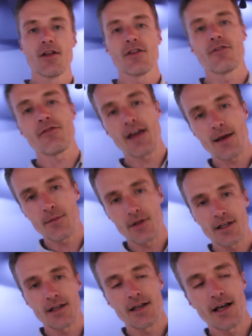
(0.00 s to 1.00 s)
the
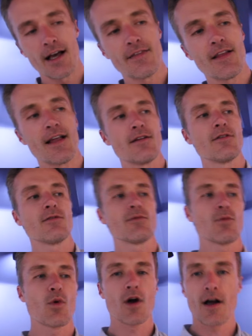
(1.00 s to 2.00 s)
family and then
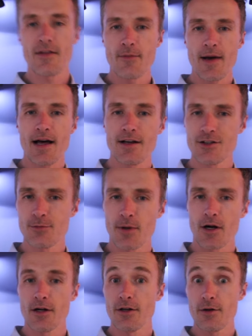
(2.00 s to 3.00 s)
work on the balance
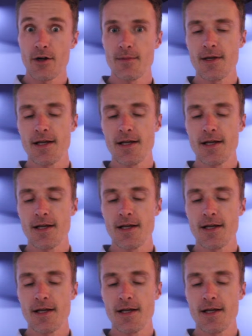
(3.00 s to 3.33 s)
part. You know what I